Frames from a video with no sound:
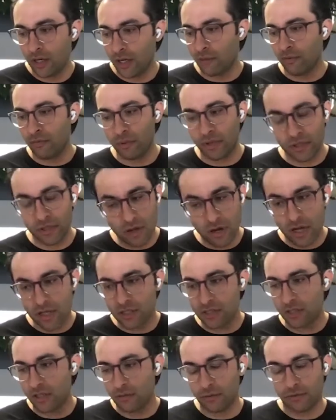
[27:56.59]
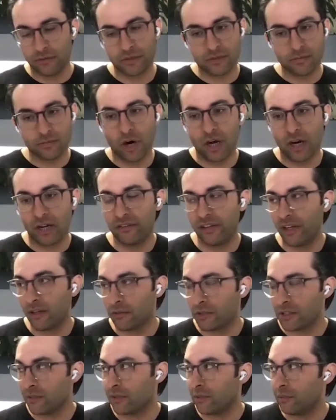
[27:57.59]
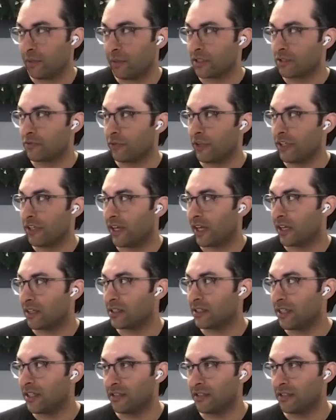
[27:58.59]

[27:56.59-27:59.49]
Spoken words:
number of big clients, whether it's Mitre 10 or some of the biggest retailers,